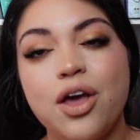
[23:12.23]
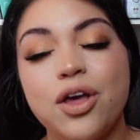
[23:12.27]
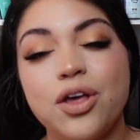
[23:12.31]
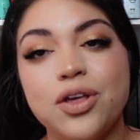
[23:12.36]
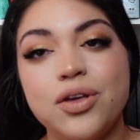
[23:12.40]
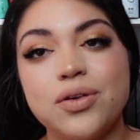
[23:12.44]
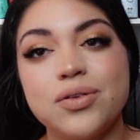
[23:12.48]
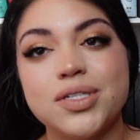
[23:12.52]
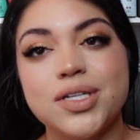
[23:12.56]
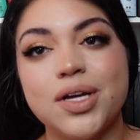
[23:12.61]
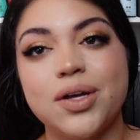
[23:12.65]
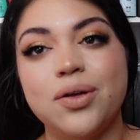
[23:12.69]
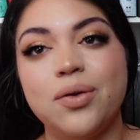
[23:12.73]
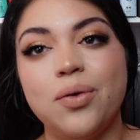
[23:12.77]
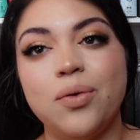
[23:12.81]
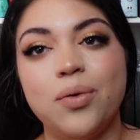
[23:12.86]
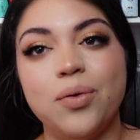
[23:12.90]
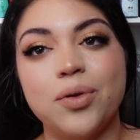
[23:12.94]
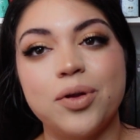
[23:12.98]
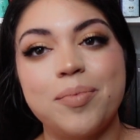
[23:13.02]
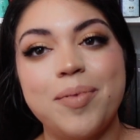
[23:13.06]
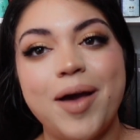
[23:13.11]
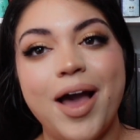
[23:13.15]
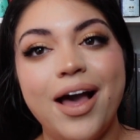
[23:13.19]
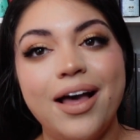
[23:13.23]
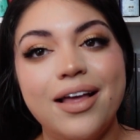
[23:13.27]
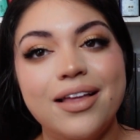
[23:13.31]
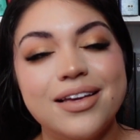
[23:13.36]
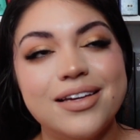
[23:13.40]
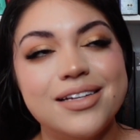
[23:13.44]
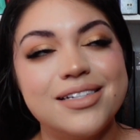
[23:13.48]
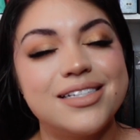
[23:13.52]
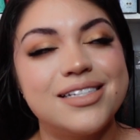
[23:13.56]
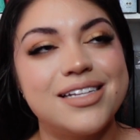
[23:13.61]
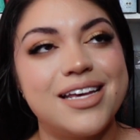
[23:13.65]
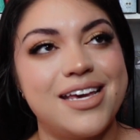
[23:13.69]
use old
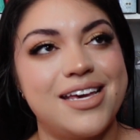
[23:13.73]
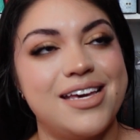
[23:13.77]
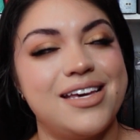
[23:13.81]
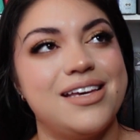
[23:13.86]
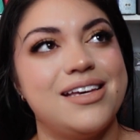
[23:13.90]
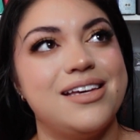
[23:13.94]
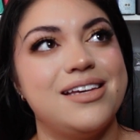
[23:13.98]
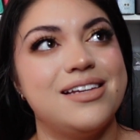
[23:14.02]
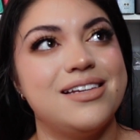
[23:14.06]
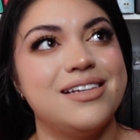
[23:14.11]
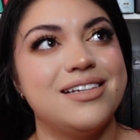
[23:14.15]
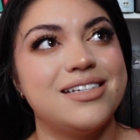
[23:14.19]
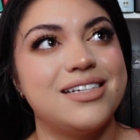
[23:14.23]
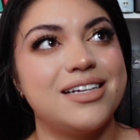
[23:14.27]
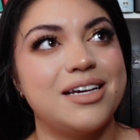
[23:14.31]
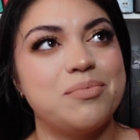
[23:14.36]
palettes, and